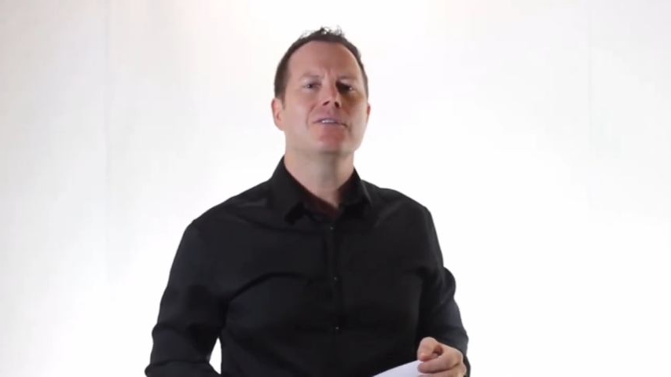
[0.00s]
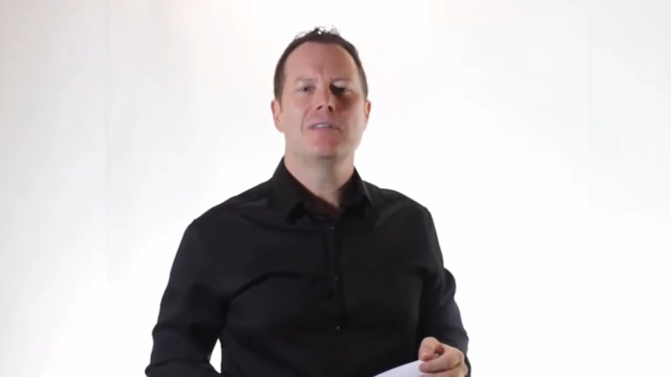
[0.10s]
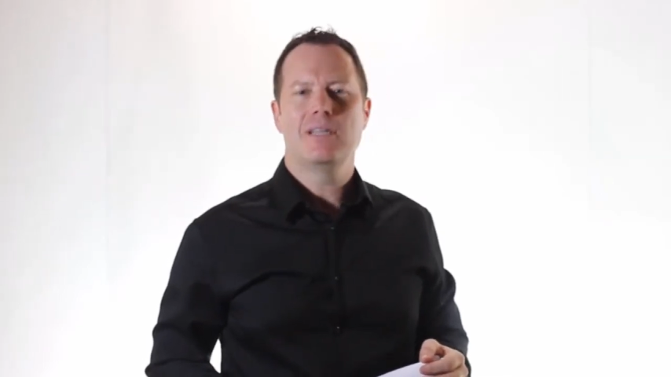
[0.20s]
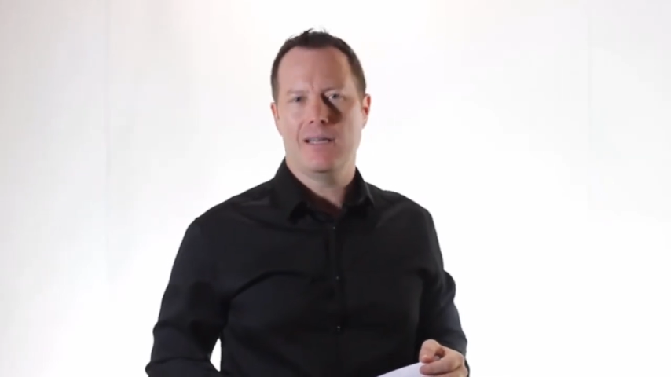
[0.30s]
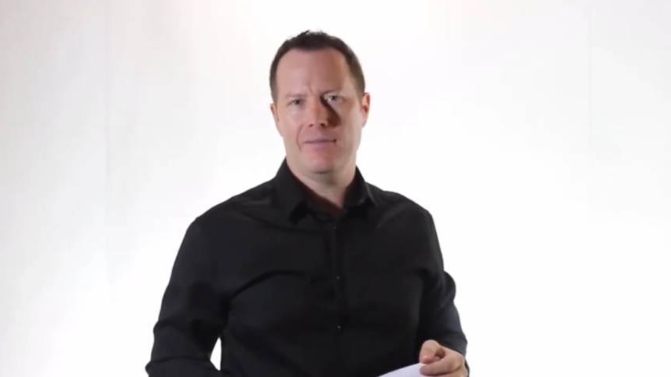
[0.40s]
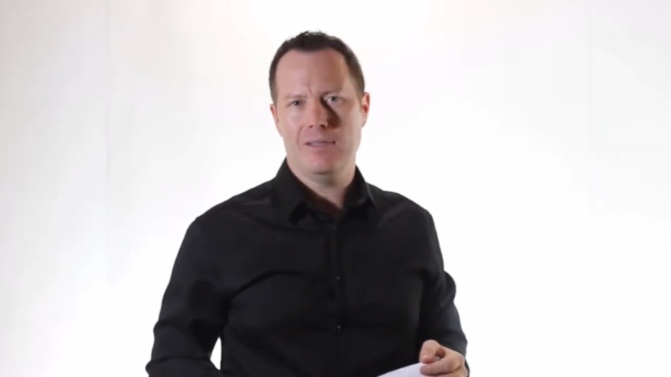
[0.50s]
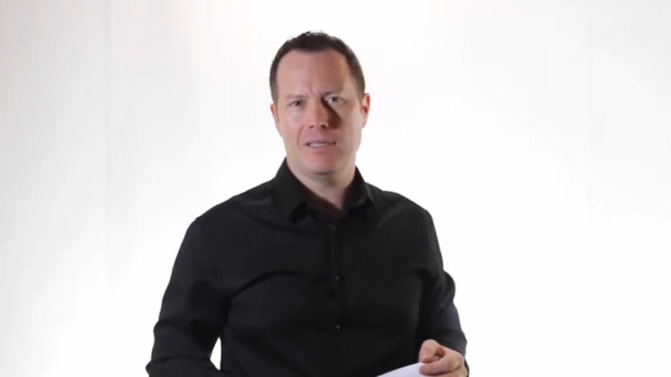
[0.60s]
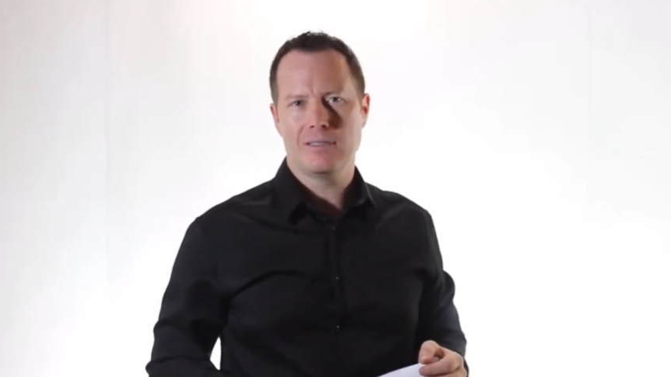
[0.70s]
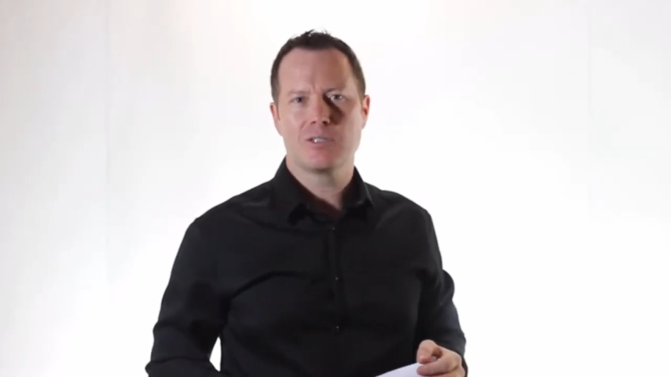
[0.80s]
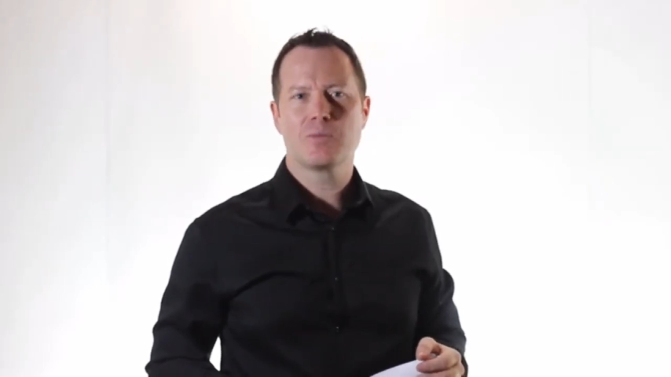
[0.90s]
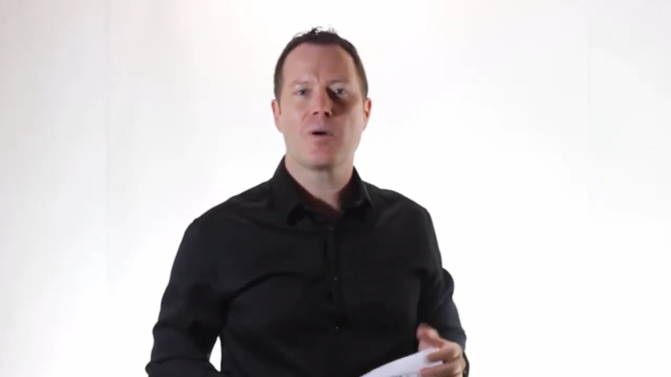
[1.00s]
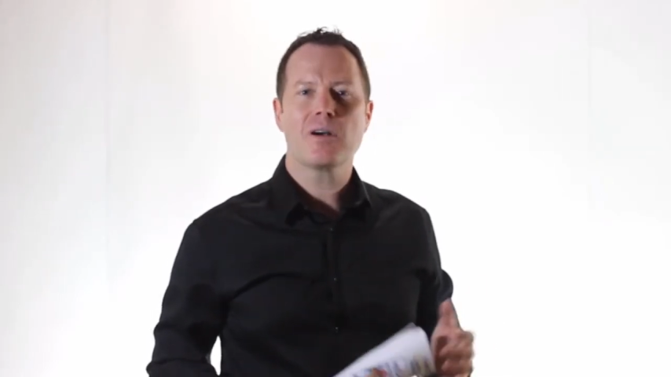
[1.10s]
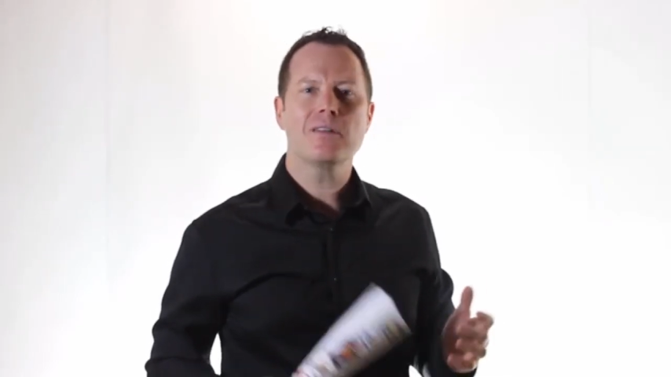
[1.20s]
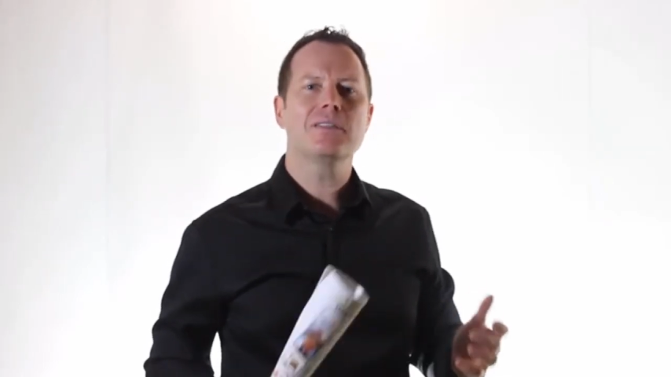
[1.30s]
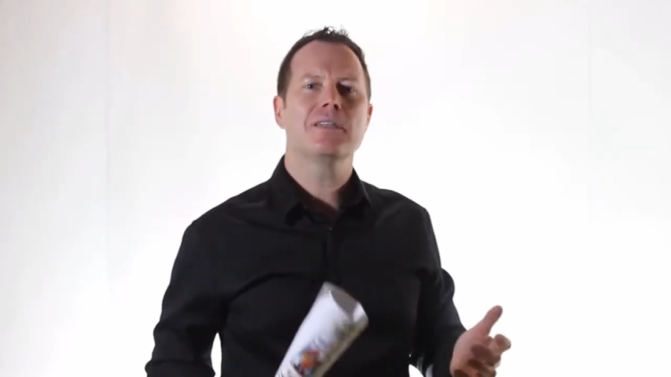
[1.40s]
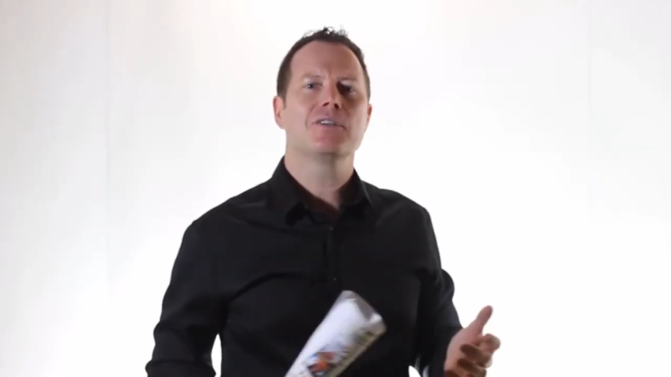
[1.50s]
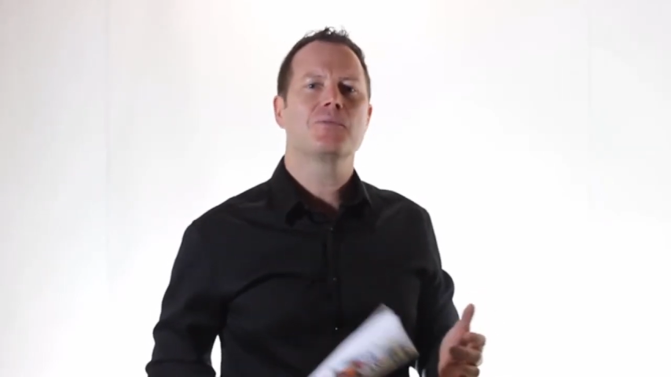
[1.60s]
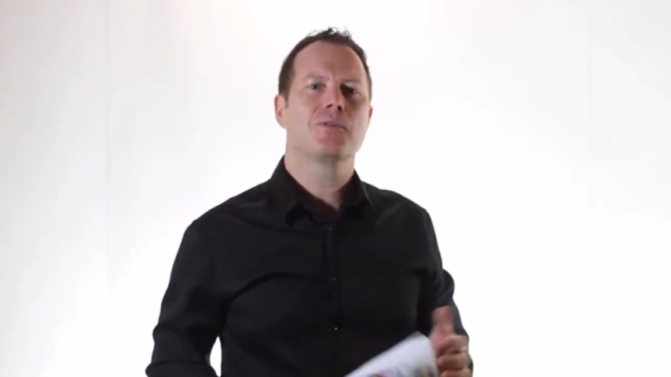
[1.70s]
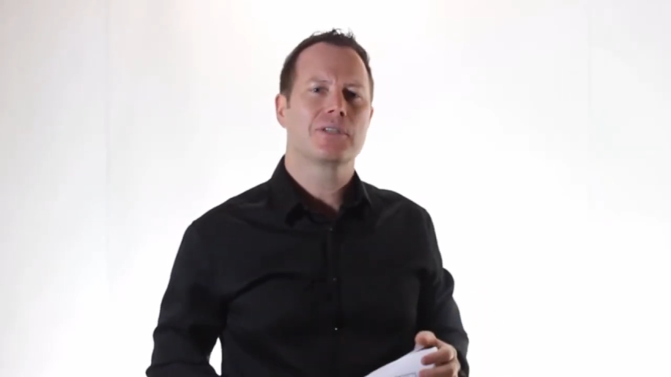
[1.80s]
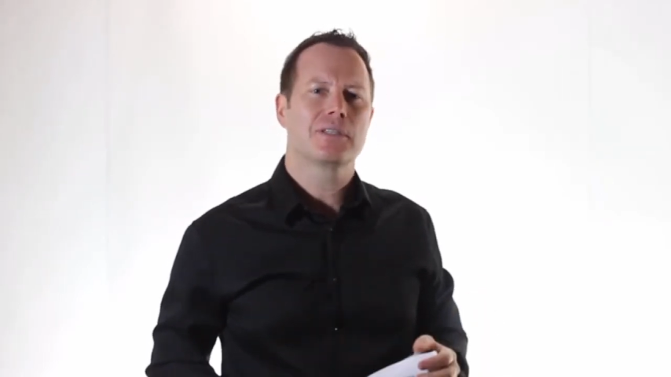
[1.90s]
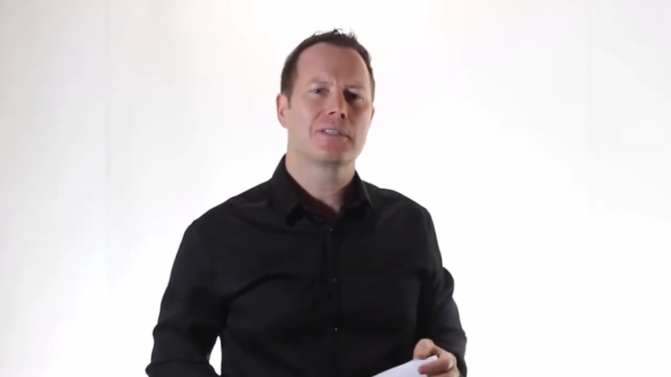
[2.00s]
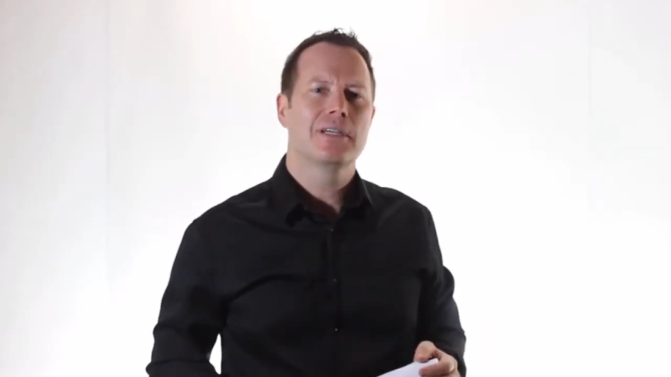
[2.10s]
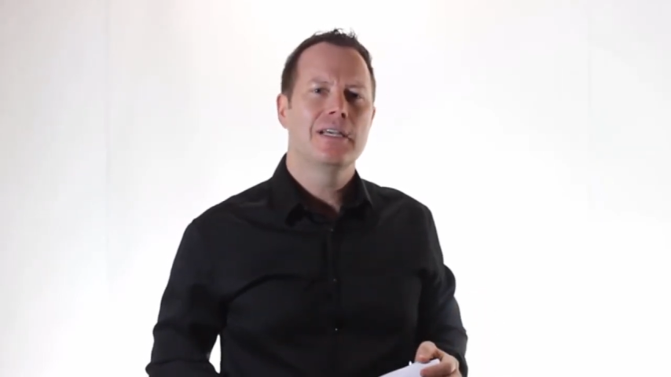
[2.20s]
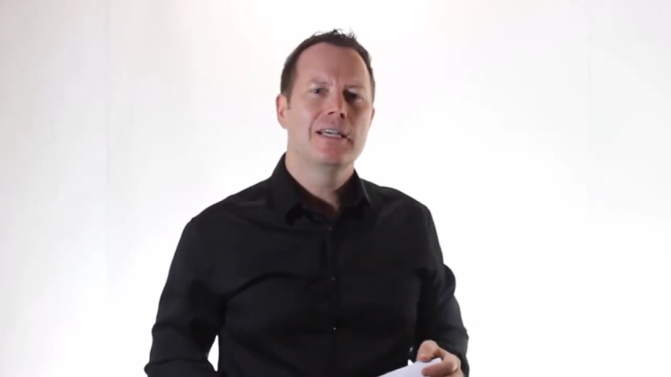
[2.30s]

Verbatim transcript: to the eleven things as part of the sales process.